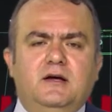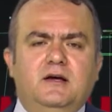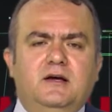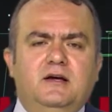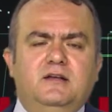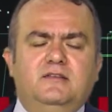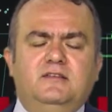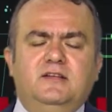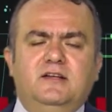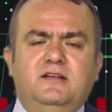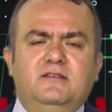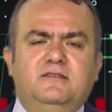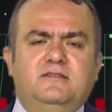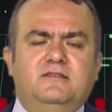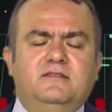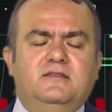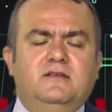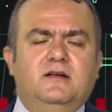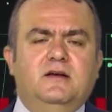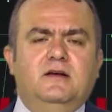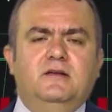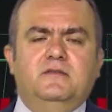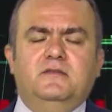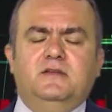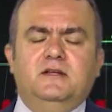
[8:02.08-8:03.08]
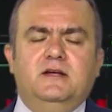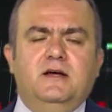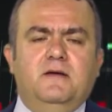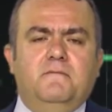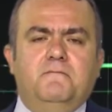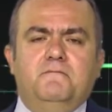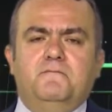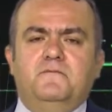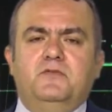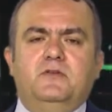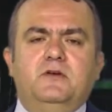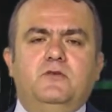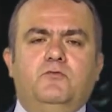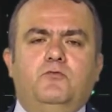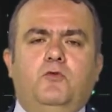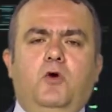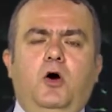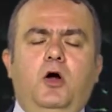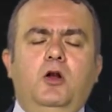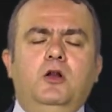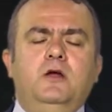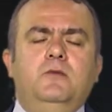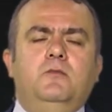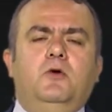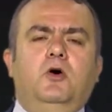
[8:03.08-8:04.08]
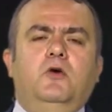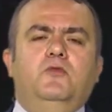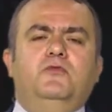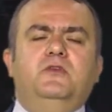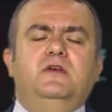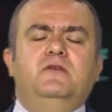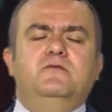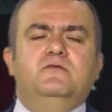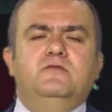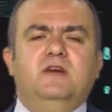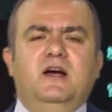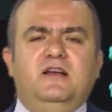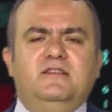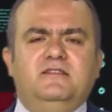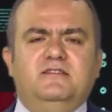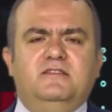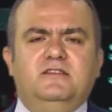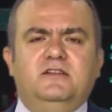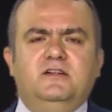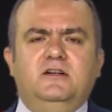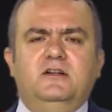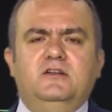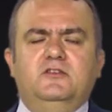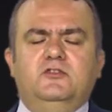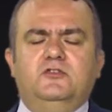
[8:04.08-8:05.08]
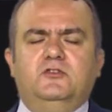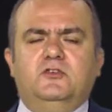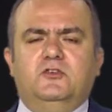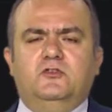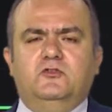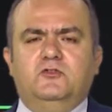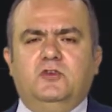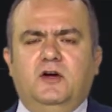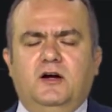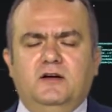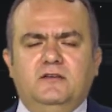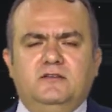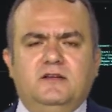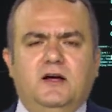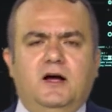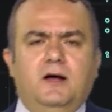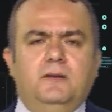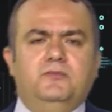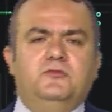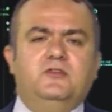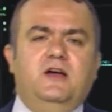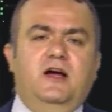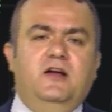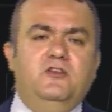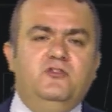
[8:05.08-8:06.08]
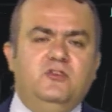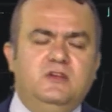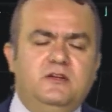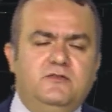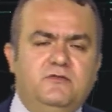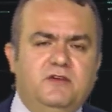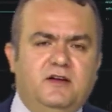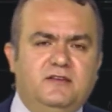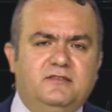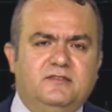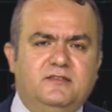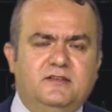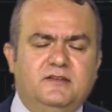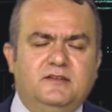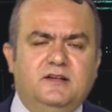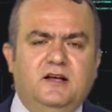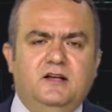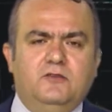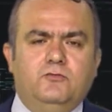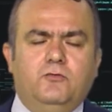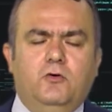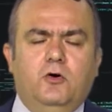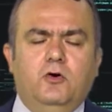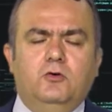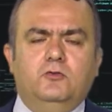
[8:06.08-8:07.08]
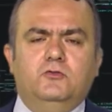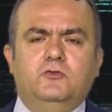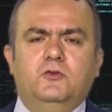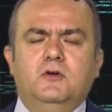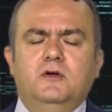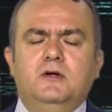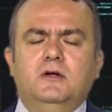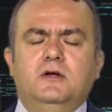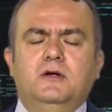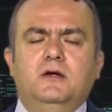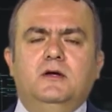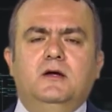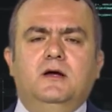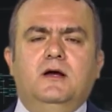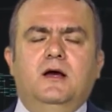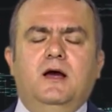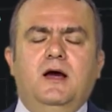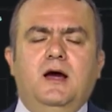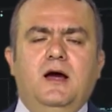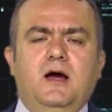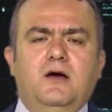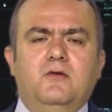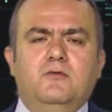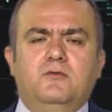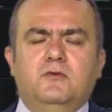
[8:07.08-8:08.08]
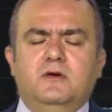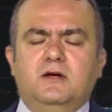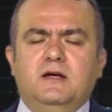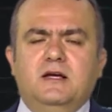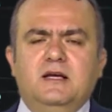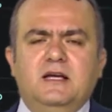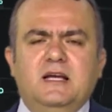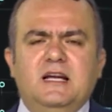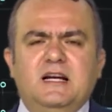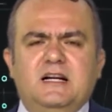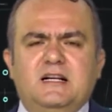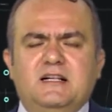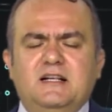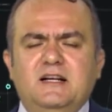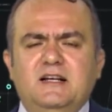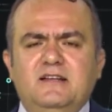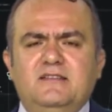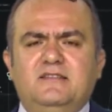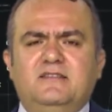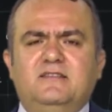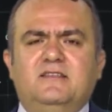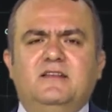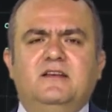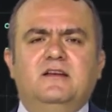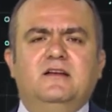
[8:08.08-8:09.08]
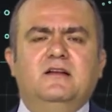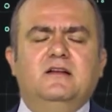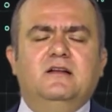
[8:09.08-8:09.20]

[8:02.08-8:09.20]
It is the volume of investors, the startups, angel investor networks have increased